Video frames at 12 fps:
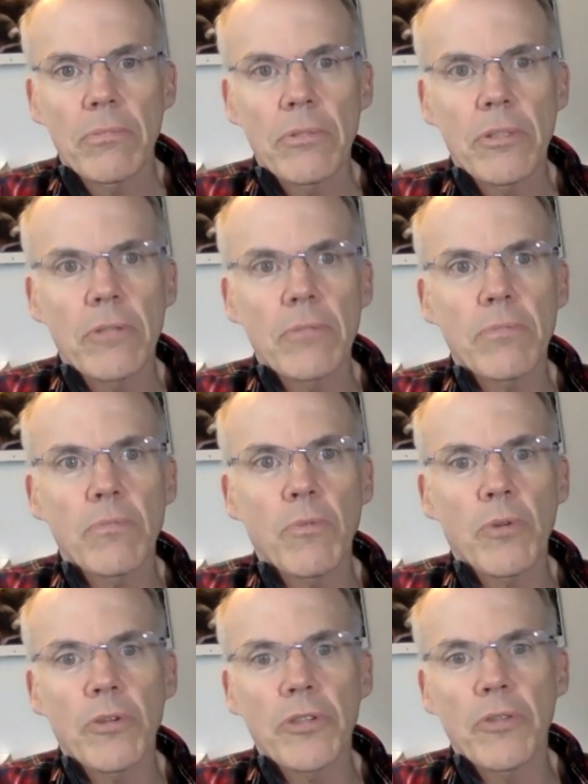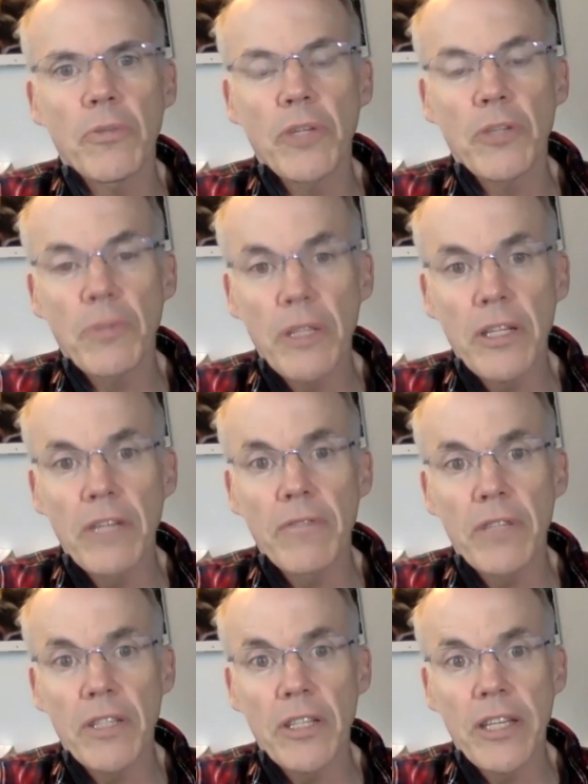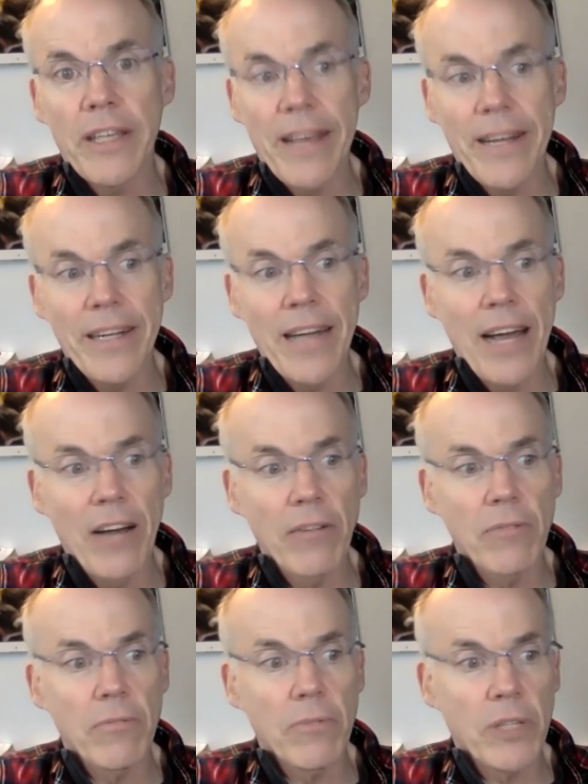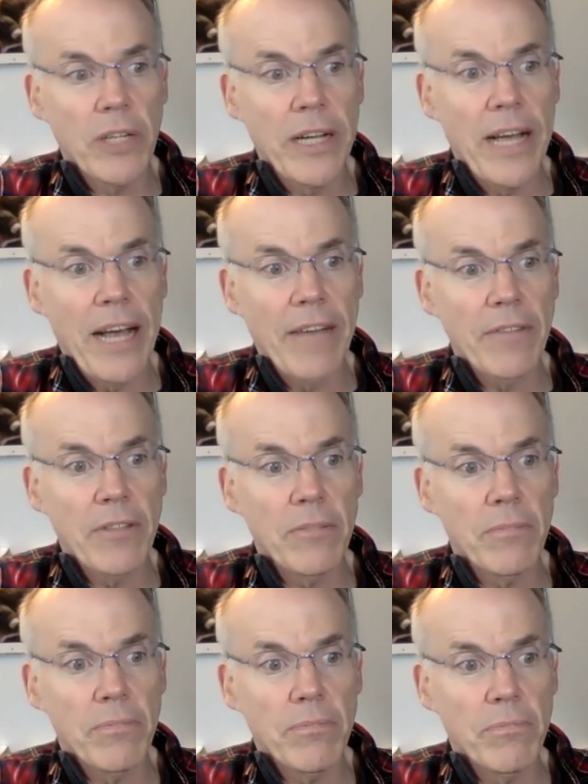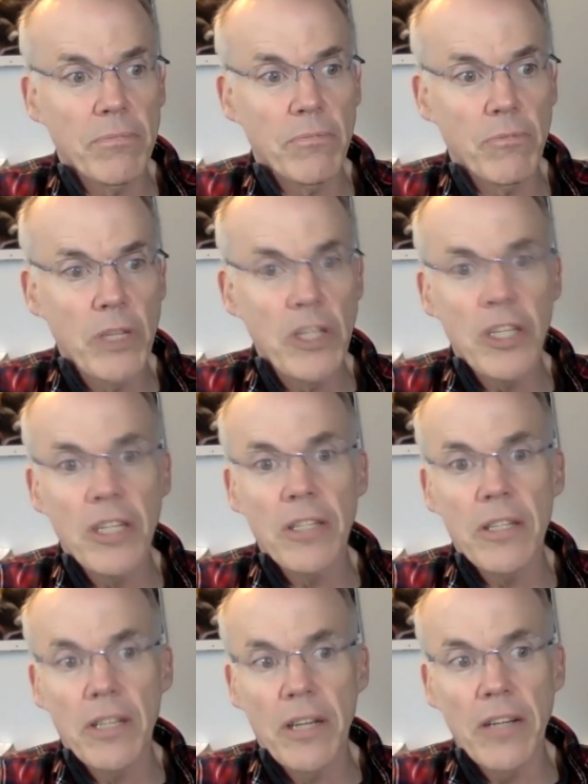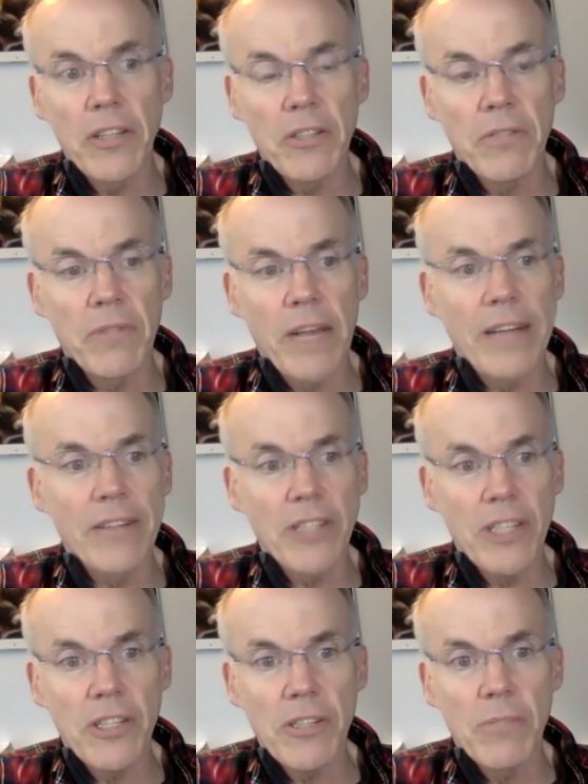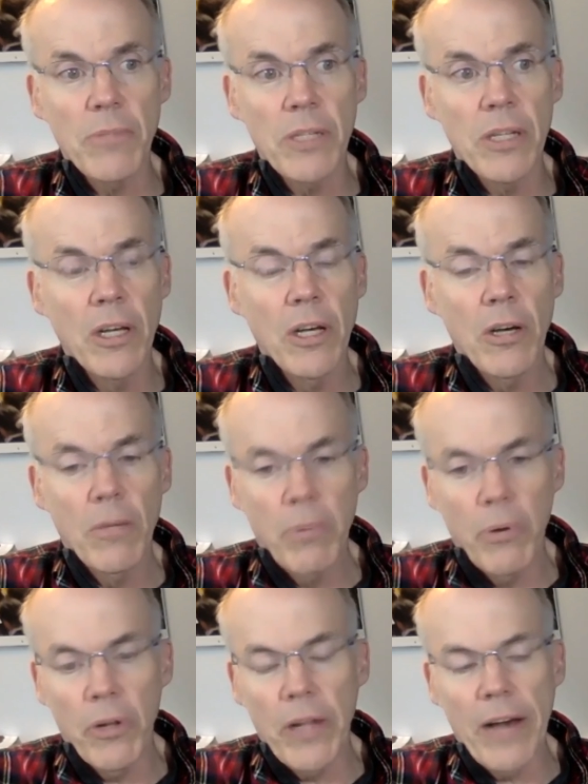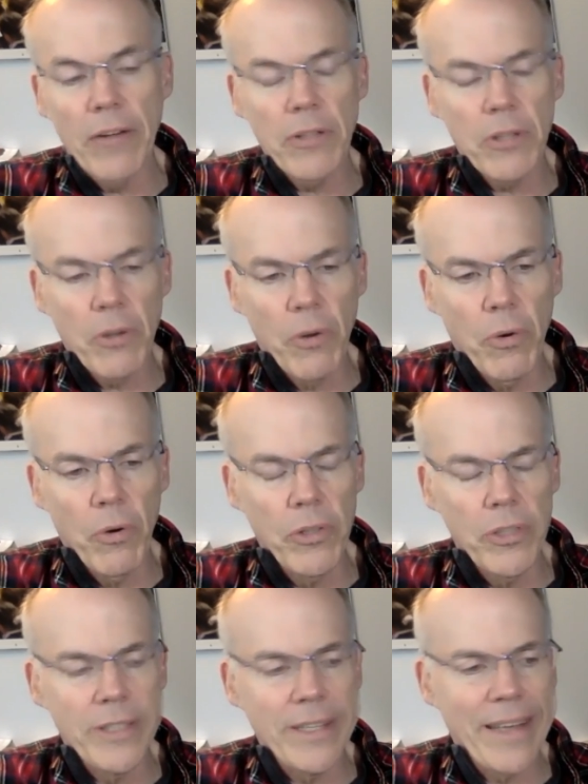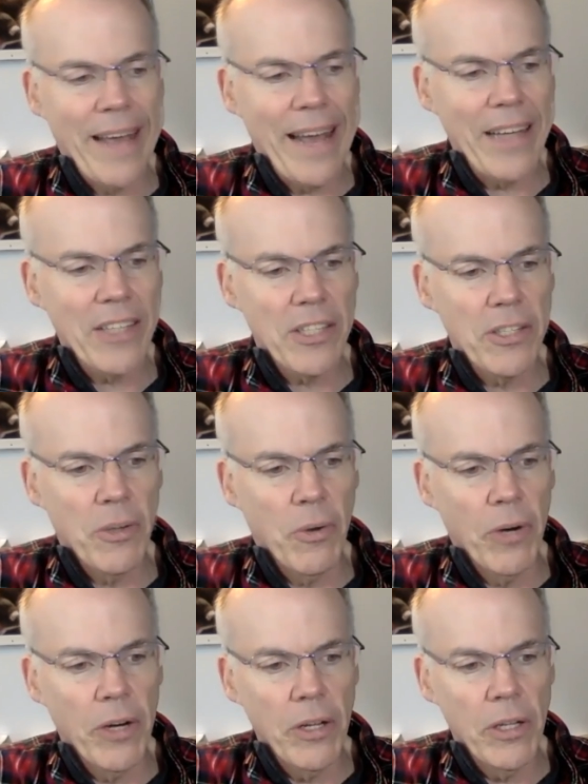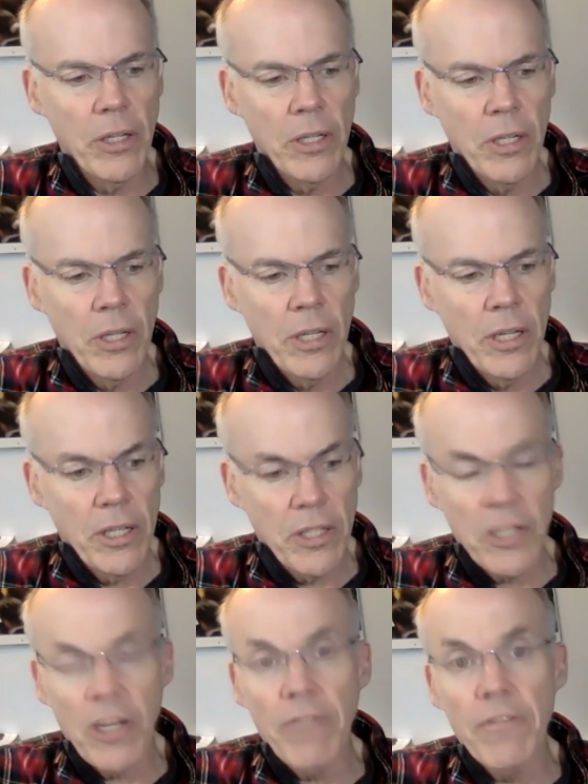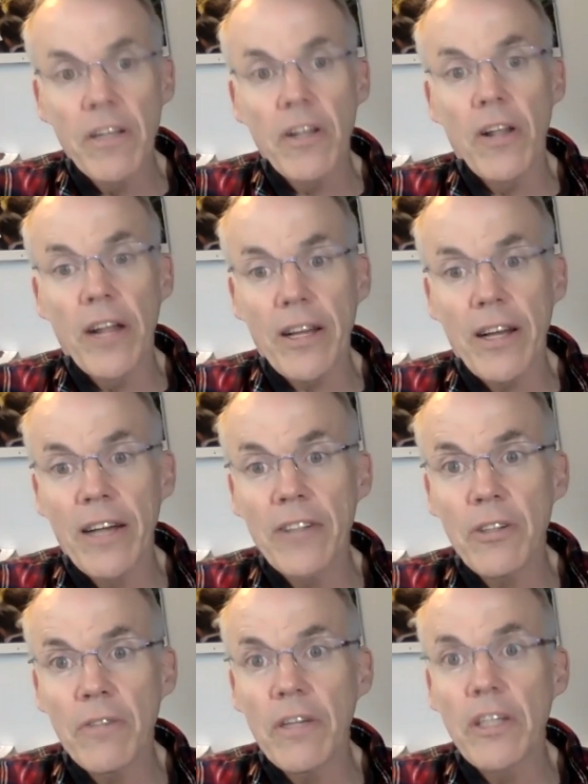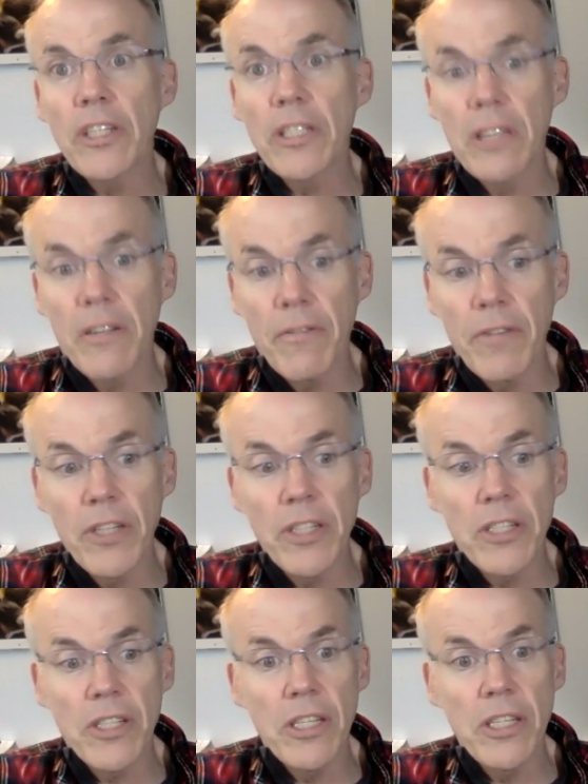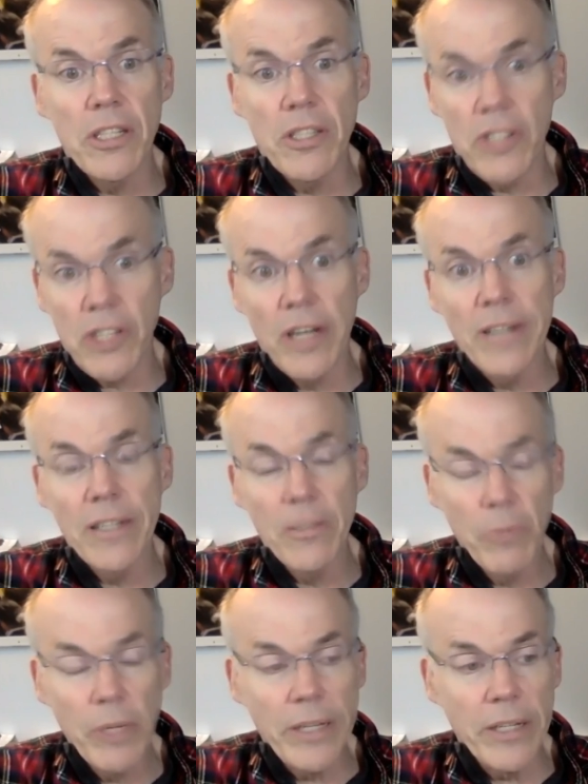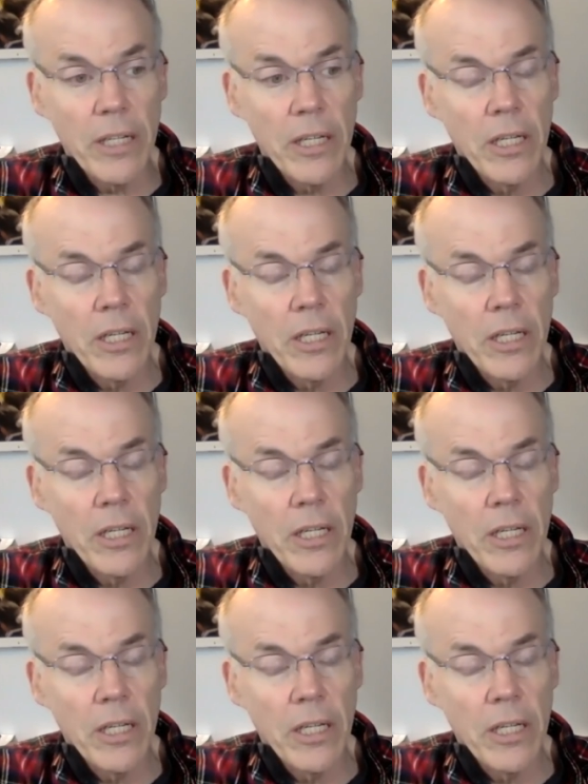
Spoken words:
the world in which we live, and to get it out, we're going to have to reach into the guts of that system and pull out the coal and the gas and the oil and stuff in a lot of conservation and efficiency and sun and wind.